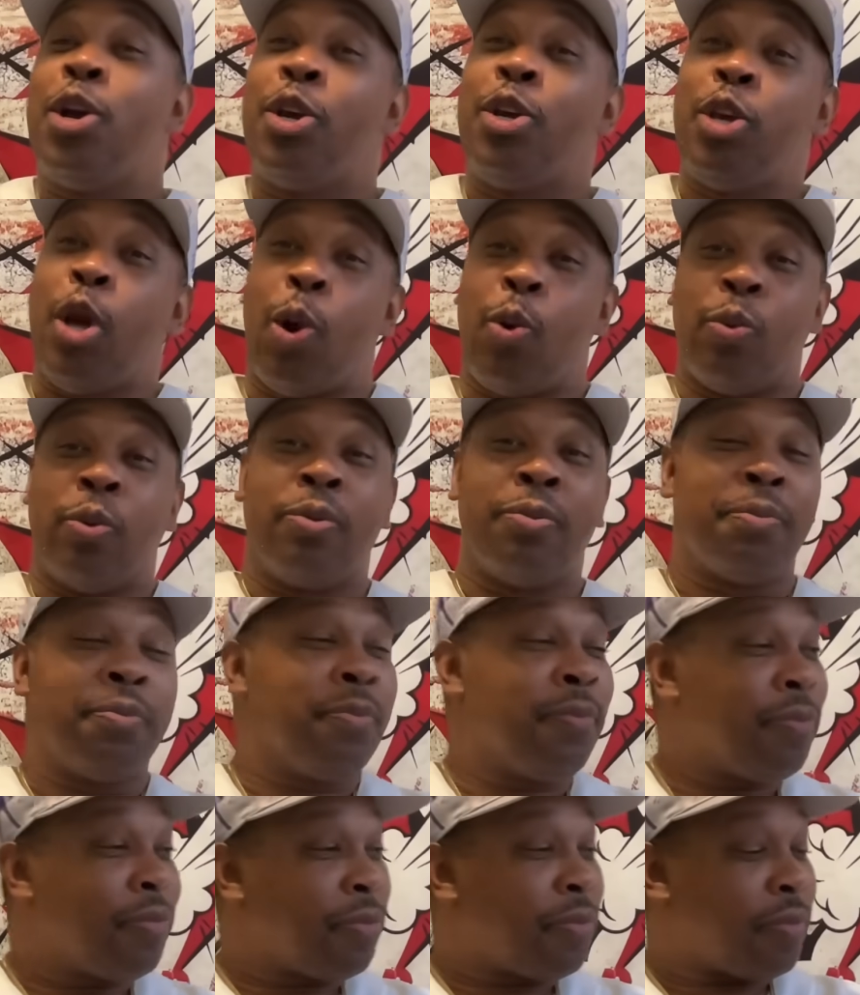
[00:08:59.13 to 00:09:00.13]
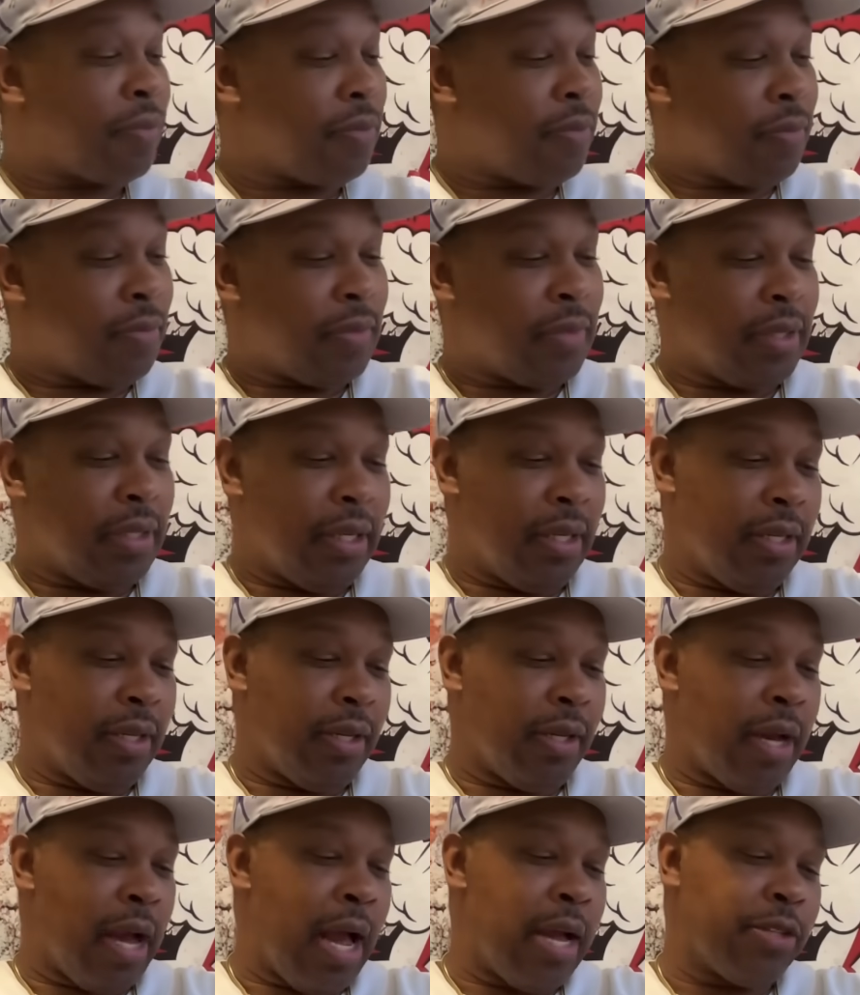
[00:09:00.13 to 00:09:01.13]
Yo,
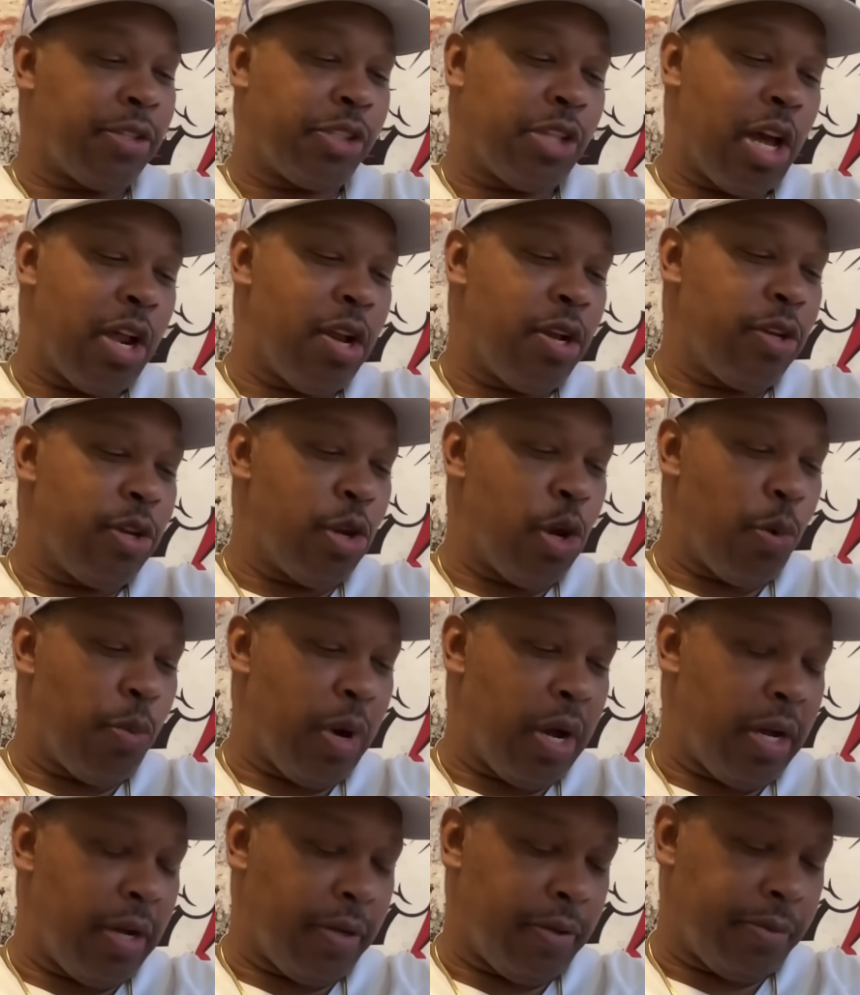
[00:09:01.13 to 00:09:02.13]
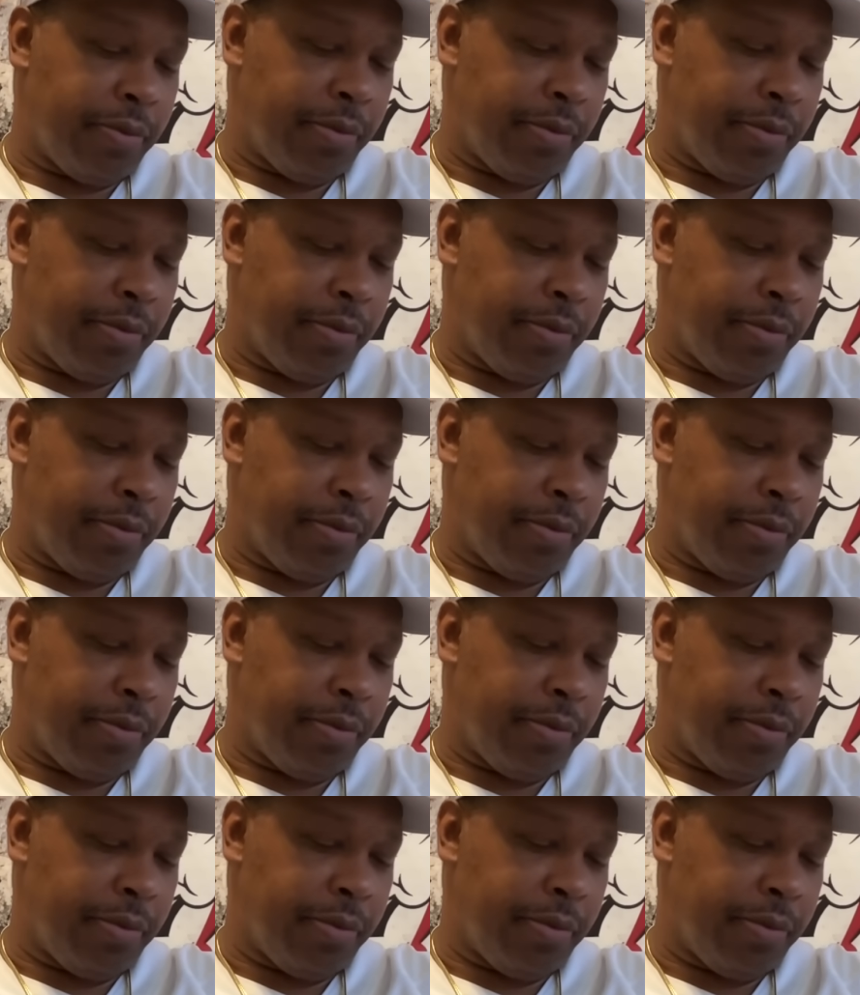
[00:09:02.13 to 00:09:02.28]
I started, you know what?